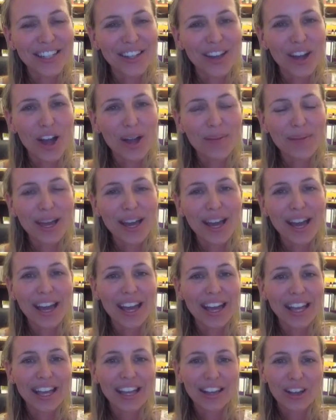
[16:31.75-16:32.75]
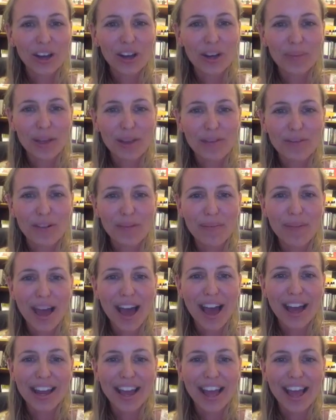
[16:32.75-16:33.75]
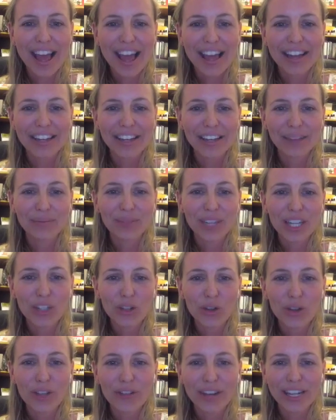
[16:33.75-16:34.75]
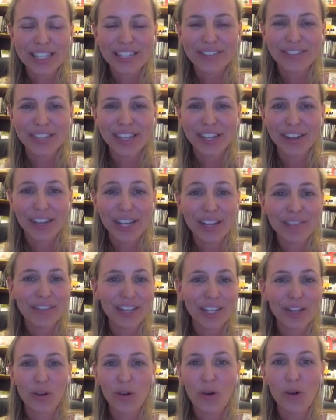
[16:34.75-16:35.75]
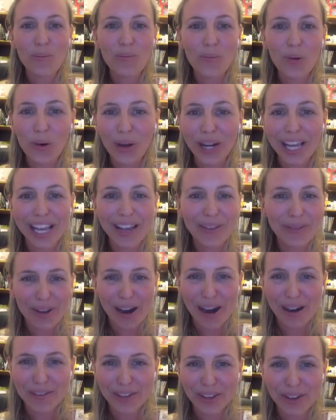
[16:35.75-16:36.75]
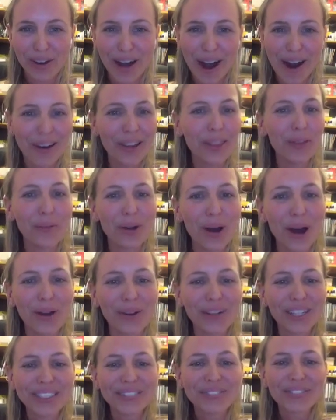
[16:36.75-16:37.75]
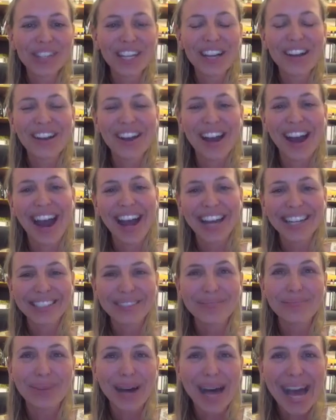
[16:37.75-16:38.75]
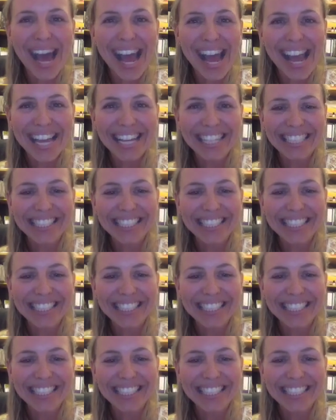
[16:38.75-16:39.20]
So I hope you got a bit from that, and enjoy the rest of your evening or morning wherever you are in the world. All right, bye.